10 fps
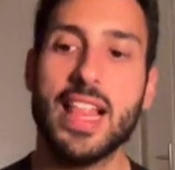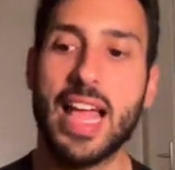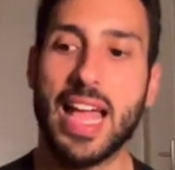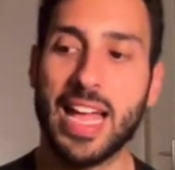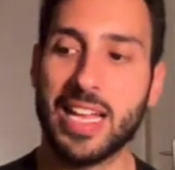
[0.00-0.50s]

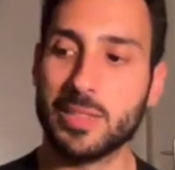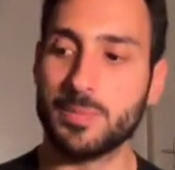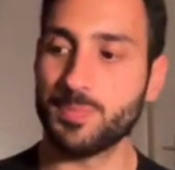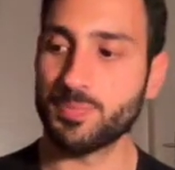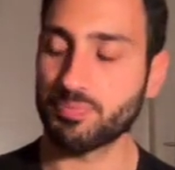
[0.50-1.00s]

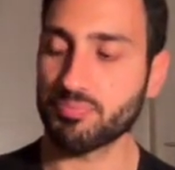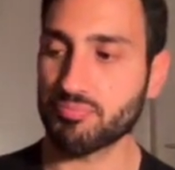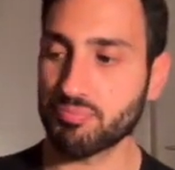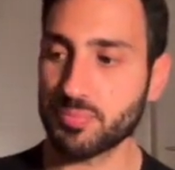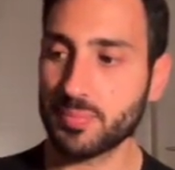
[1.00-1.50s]
And
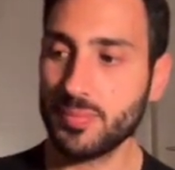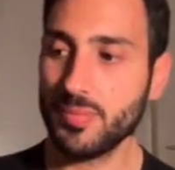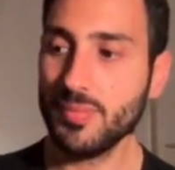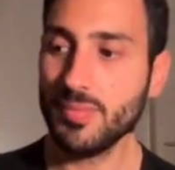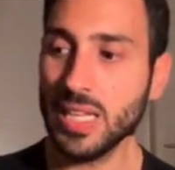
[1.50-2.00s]

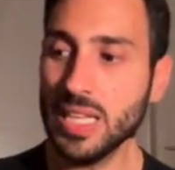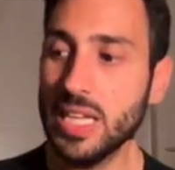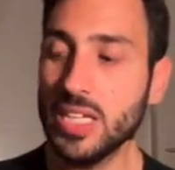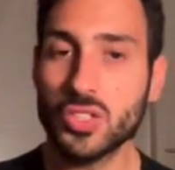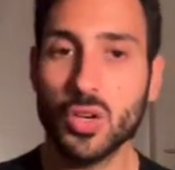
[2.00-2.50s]

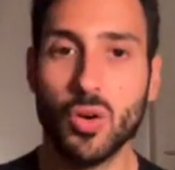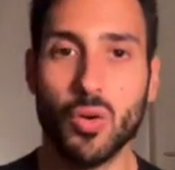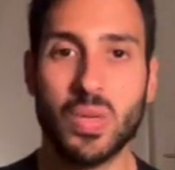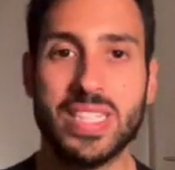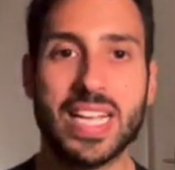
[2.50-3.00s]
so with that,